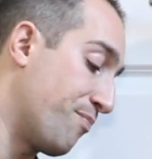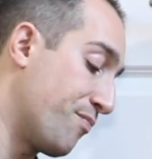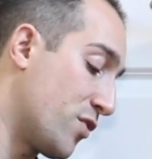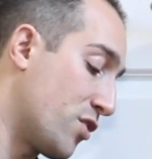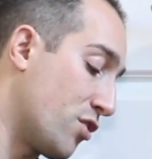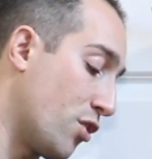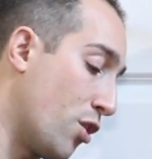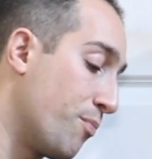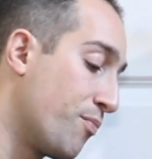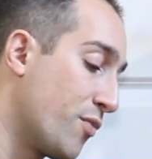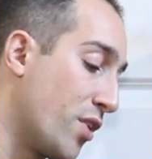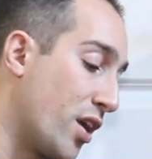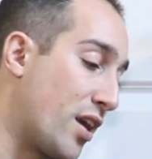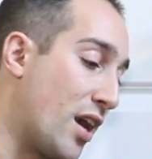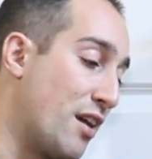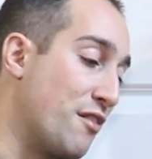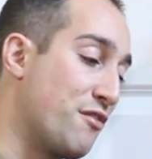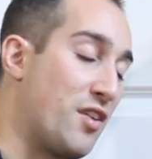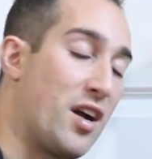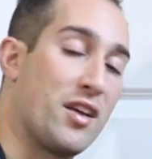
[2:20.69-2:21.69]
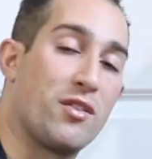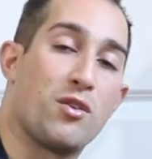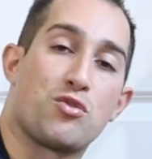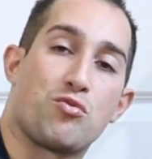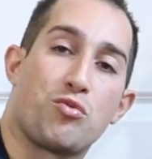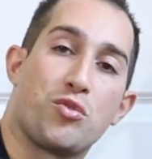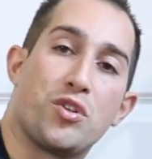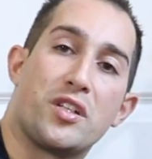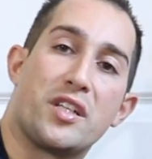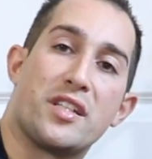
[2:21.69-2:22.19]
So again, find those
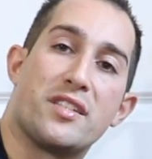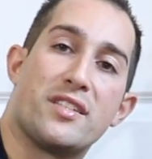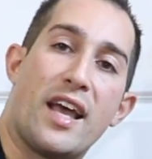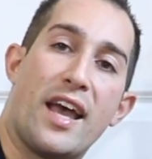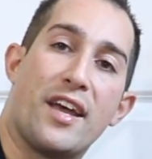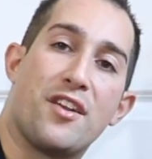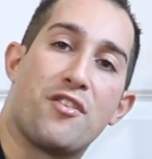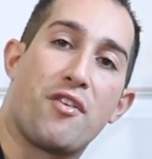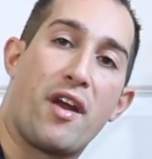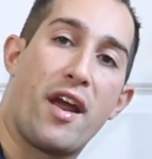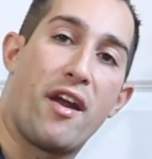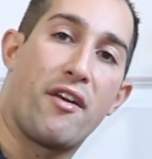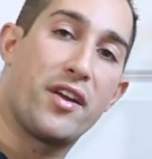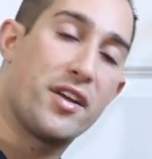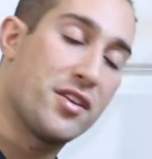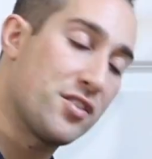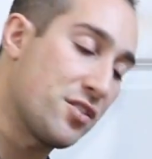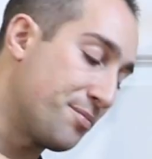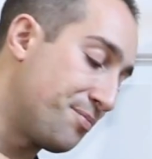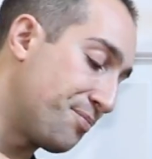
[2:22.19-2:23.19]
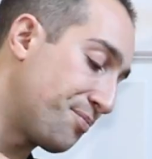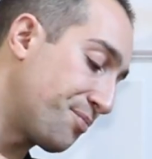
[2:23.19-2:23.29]
really tender areas.